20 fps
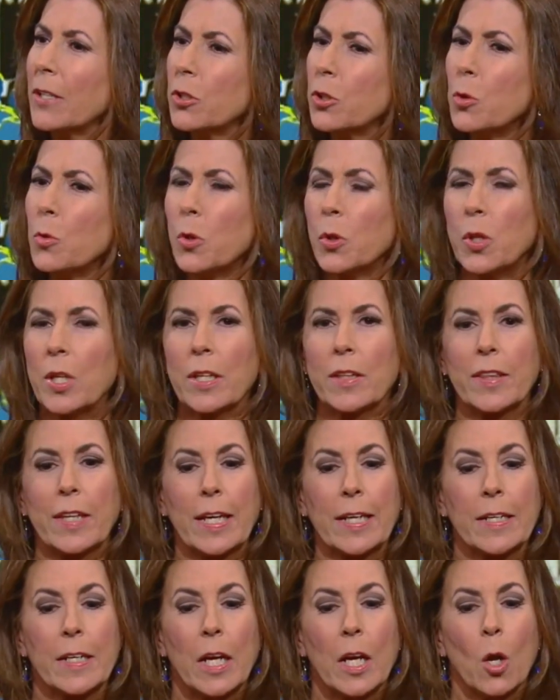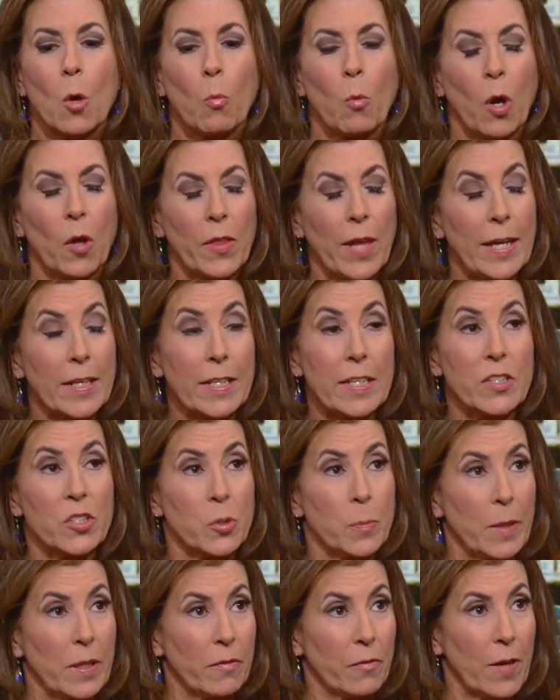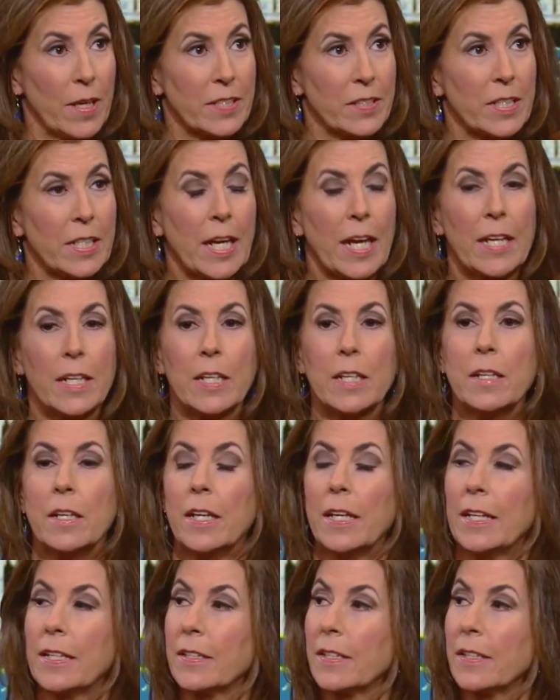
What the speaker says: I do think that while that needs to be investigated,